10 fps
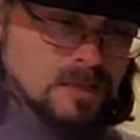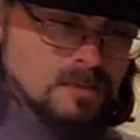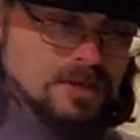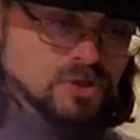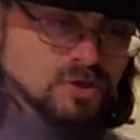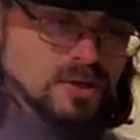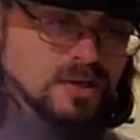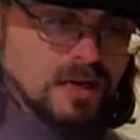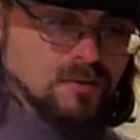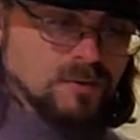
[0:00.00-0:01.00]
Make sure you
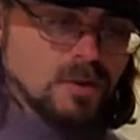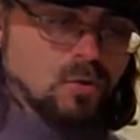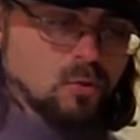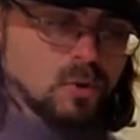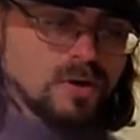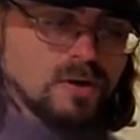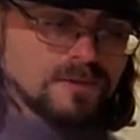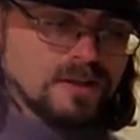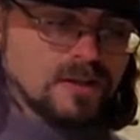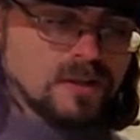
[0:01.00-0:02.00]
get every single runoff
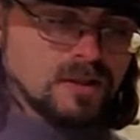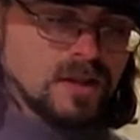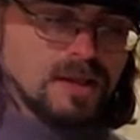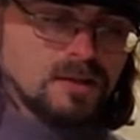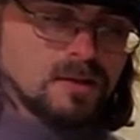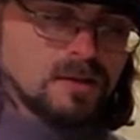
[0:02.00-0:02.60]
that's inside.